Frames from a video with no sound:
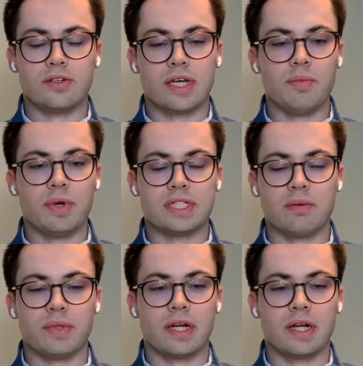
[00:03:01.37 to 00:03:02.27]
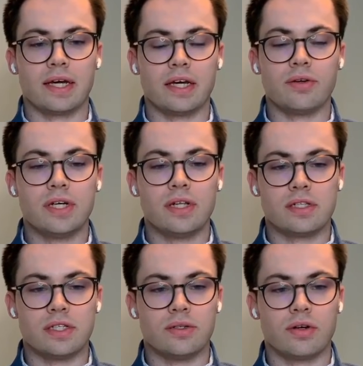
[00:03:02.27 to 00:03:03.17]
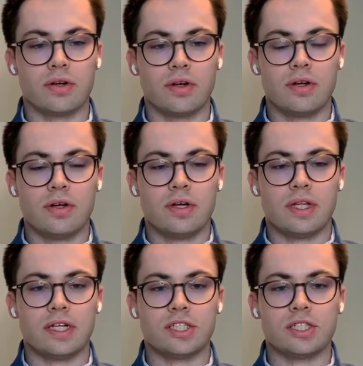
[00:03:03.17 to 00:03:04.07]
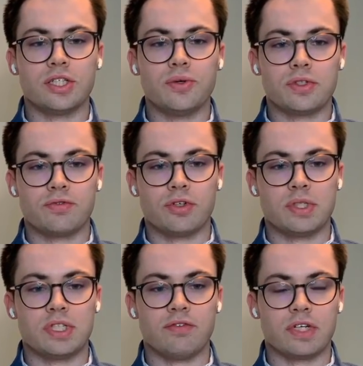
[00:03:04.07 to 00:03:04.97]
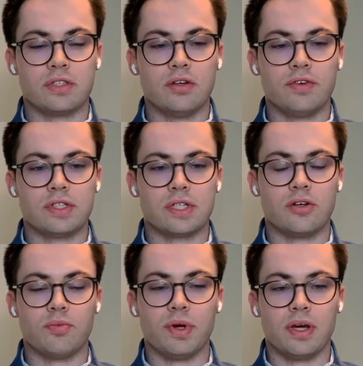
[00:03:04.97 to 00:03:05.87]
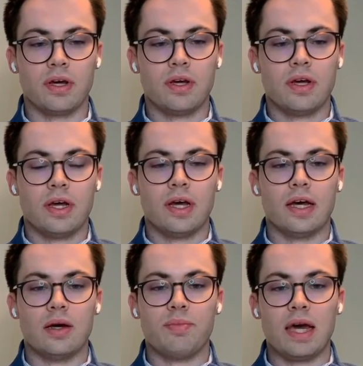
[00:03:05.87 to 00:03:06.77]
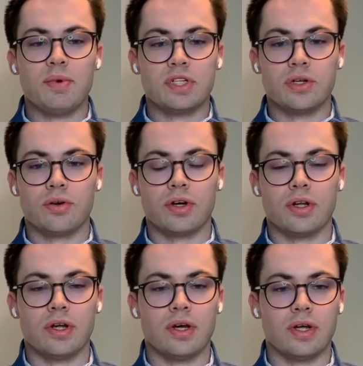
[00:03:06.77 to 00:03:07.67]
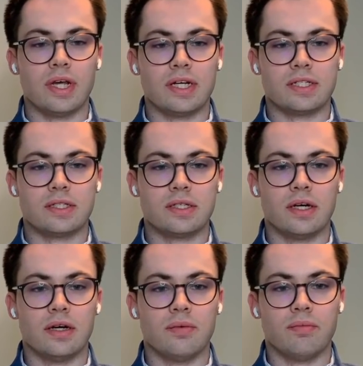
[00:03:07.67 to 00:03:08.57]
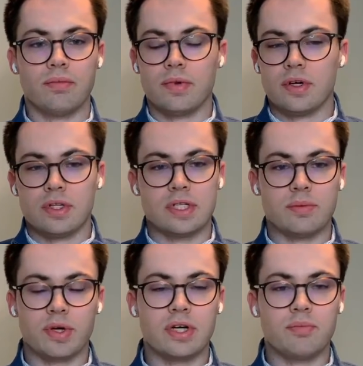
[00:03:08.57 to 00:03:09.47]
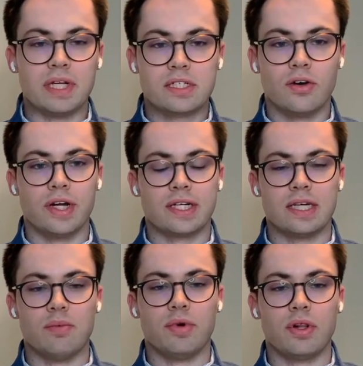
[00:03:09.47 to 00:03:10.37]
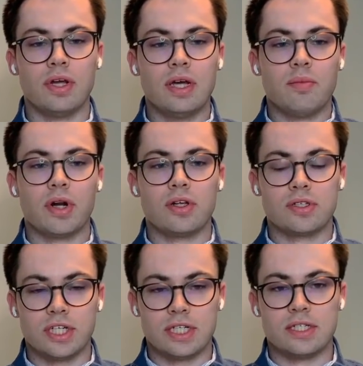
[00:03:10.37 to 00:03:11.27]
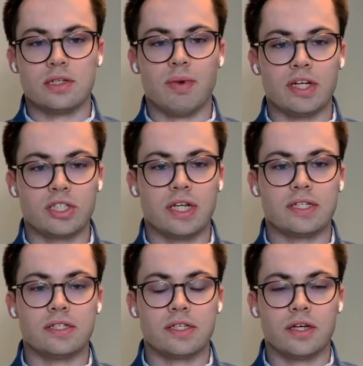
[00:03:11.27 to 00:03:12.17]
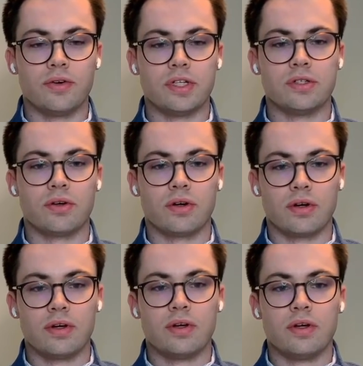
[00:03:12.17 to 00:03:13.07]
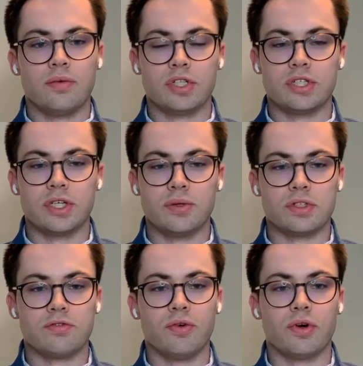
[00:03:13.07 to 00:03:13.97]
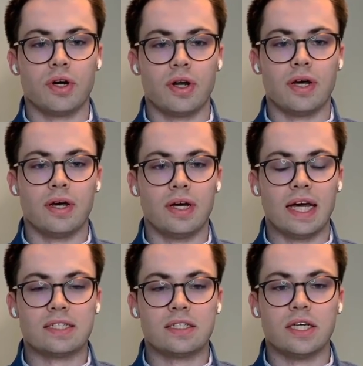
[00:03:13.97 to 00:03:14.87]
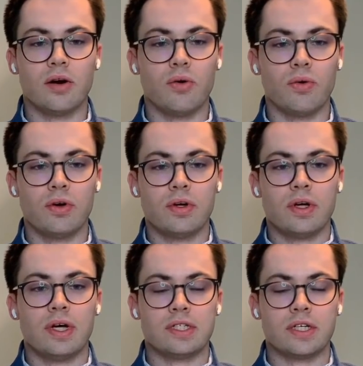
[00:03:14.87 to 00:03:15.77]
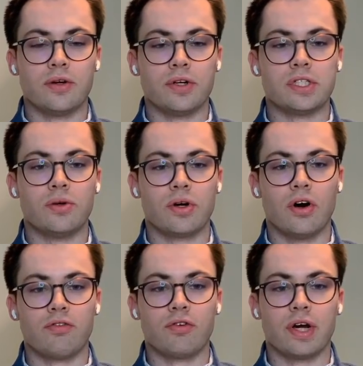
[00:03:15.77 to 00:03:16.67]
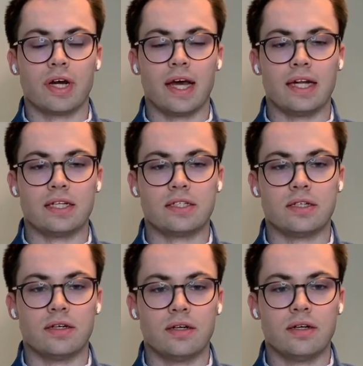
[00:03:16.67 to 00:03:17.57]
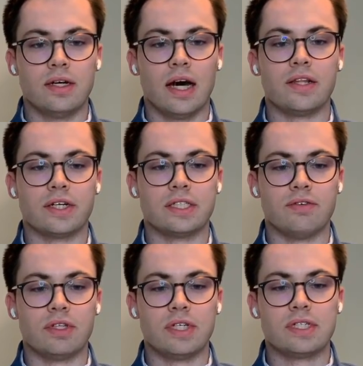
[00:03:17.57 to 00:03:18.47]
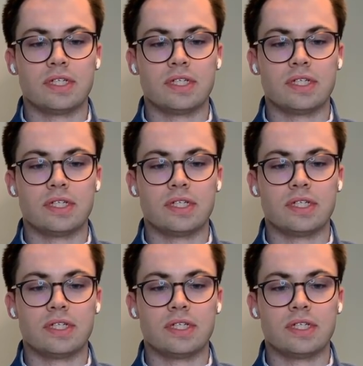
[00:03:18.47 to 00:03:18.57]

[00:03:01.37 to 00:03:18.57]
So it can be something like a utility token that is just used for a specific service. It could be a payment token that is the typical Bitcoin example, but also, just as you mentioned, there's a security token which is used for an STO, a security token offering, and other activities.